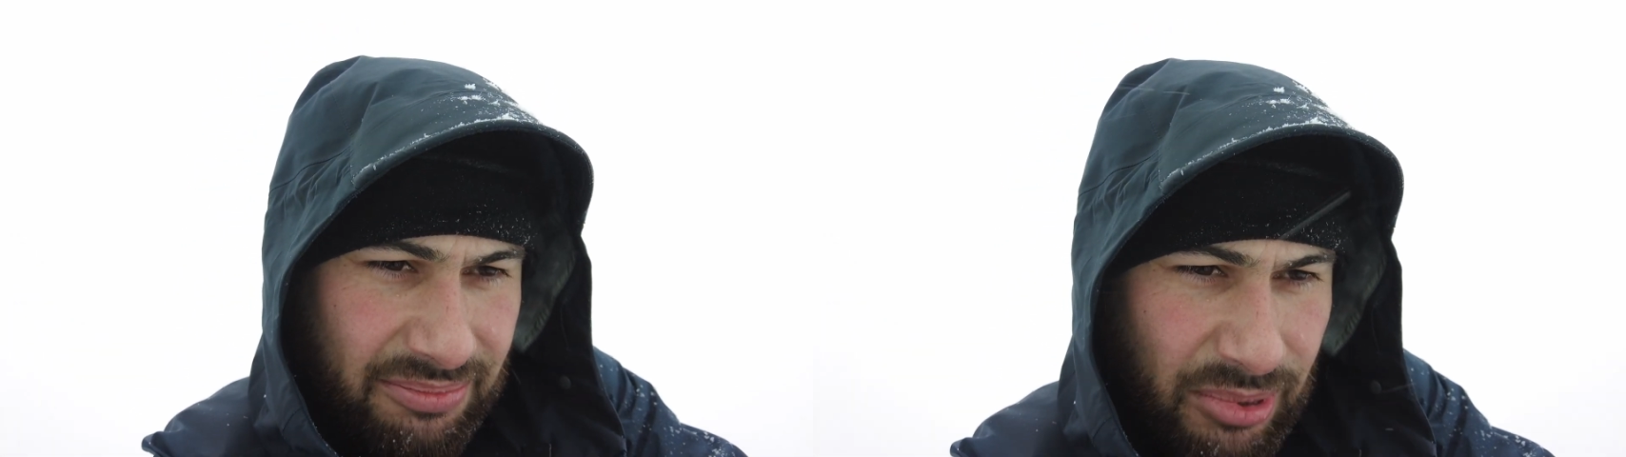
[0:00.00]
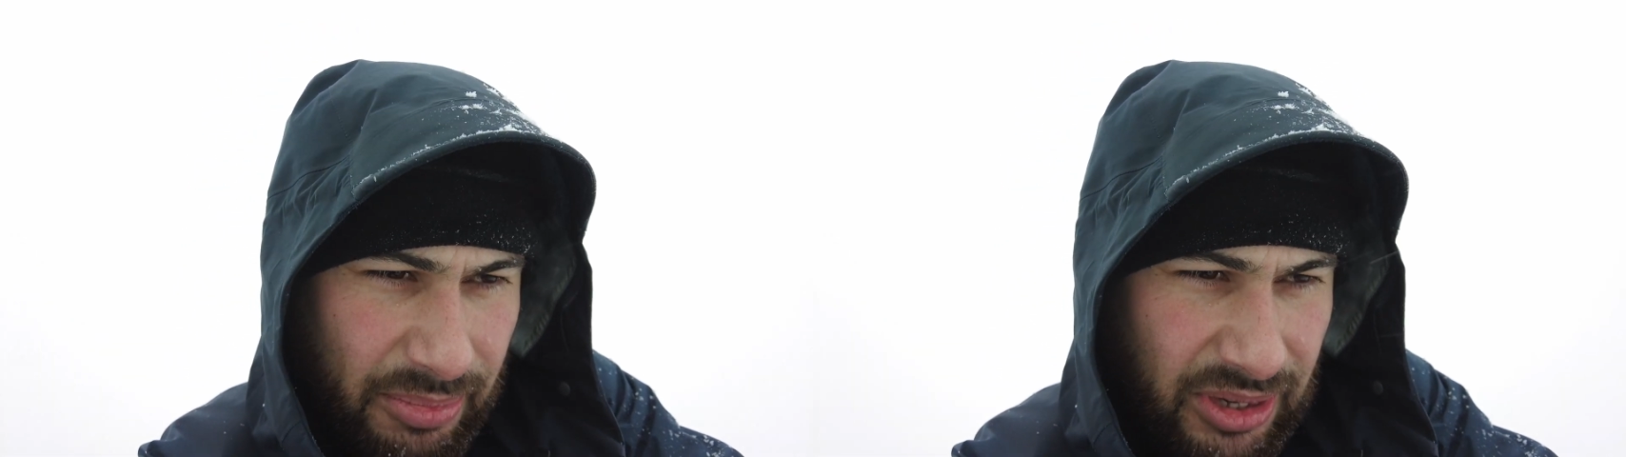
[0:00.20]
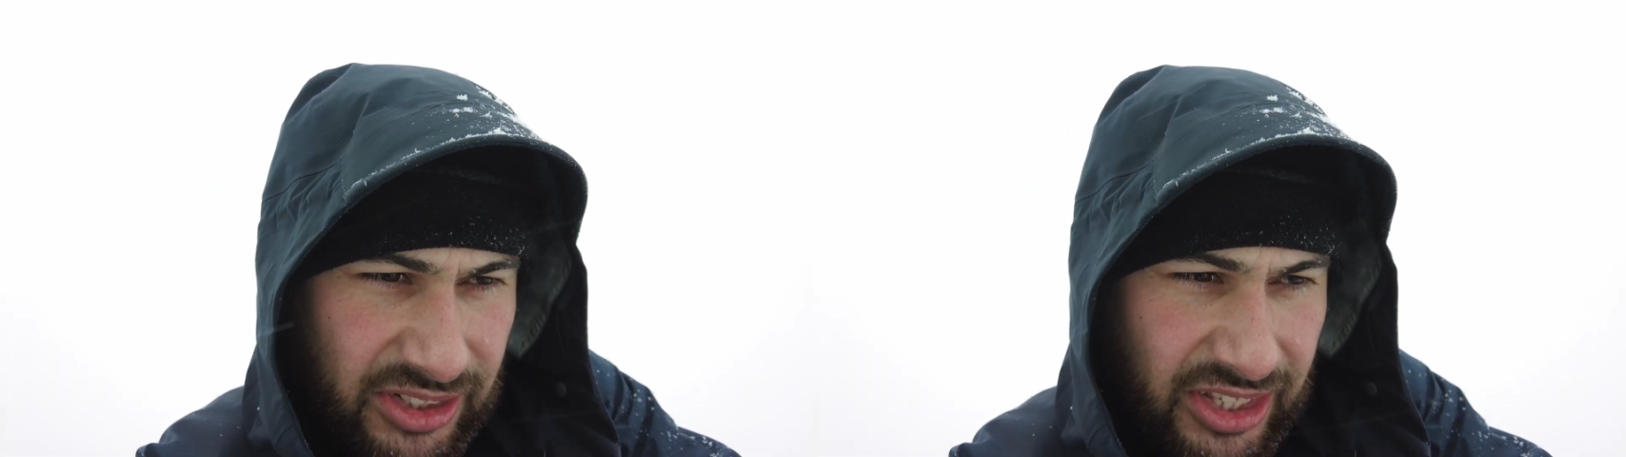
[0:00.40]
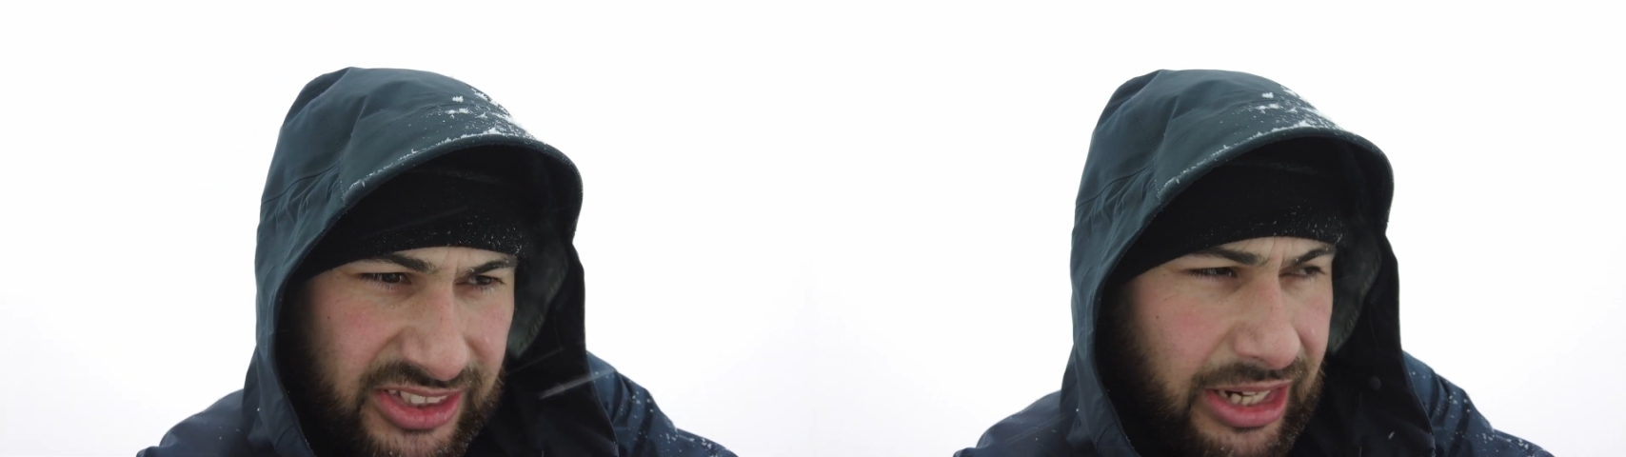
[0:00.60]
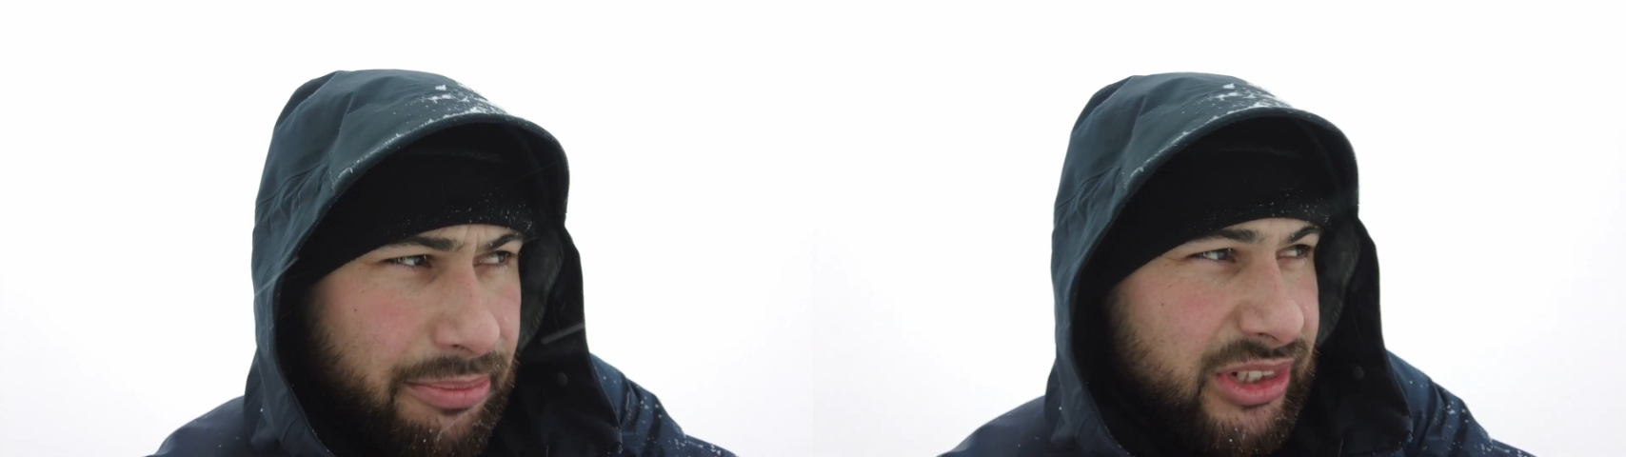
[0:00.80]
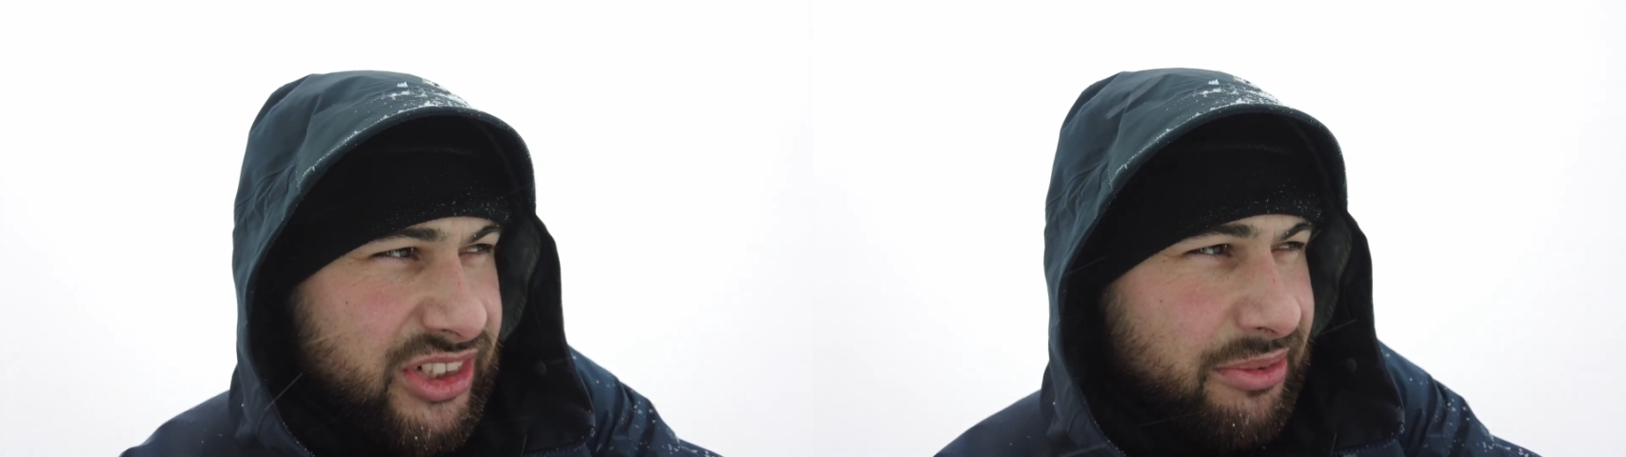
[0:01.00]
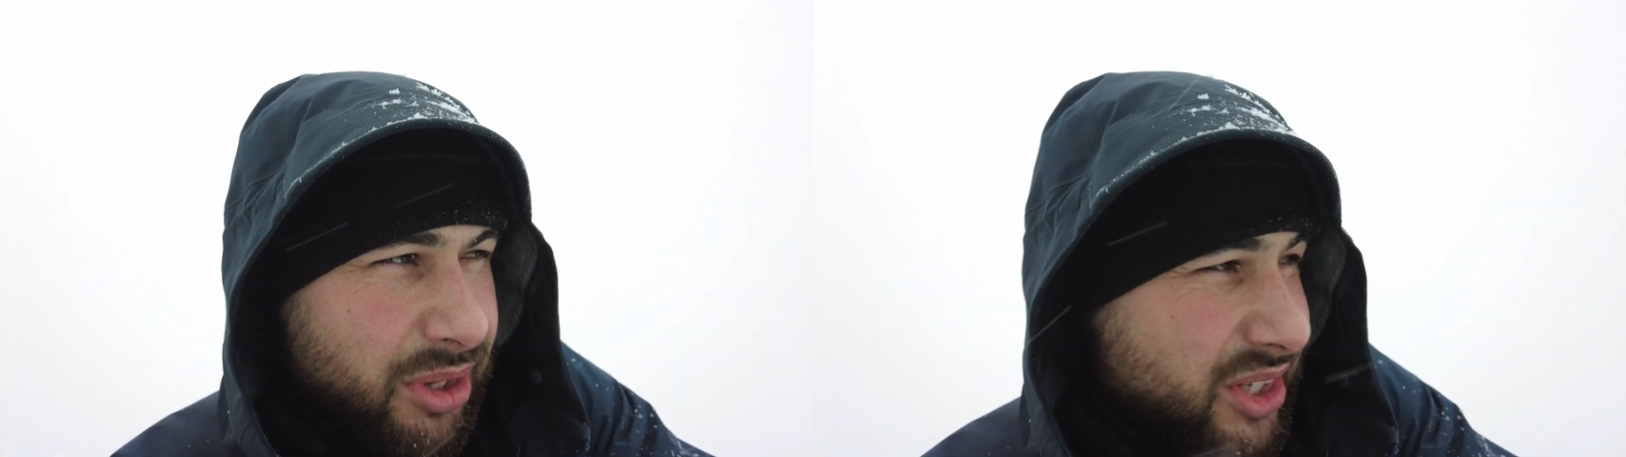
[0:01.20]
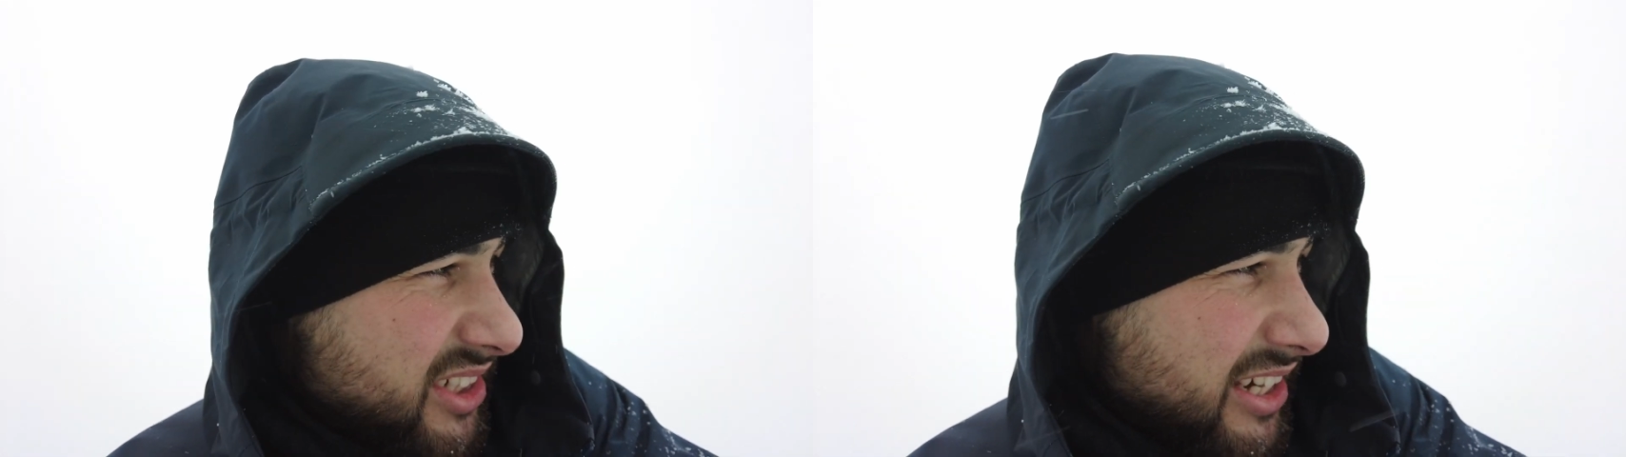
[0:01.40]
but because of the temperature,
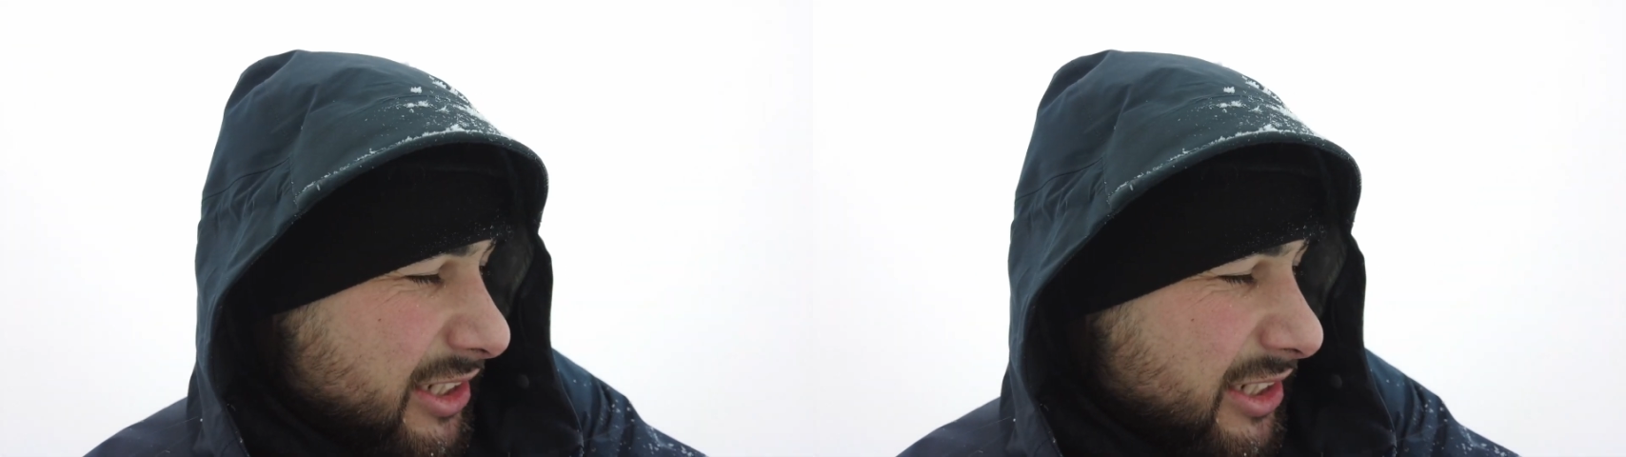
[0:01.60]
what is it?